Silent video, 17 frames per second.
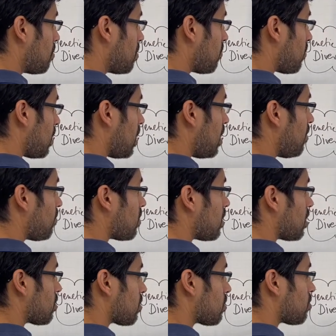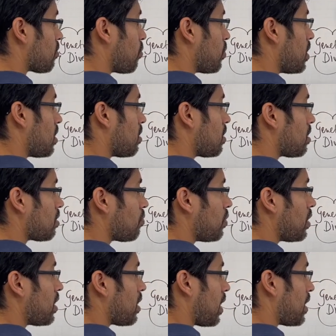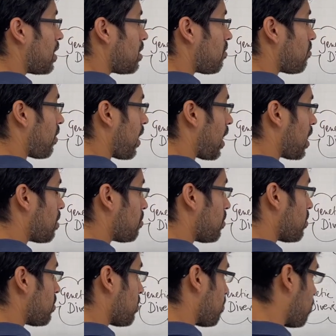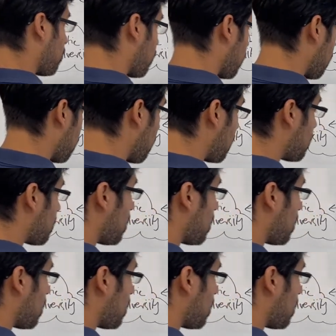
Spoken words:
evenness, so we can identify animals based in a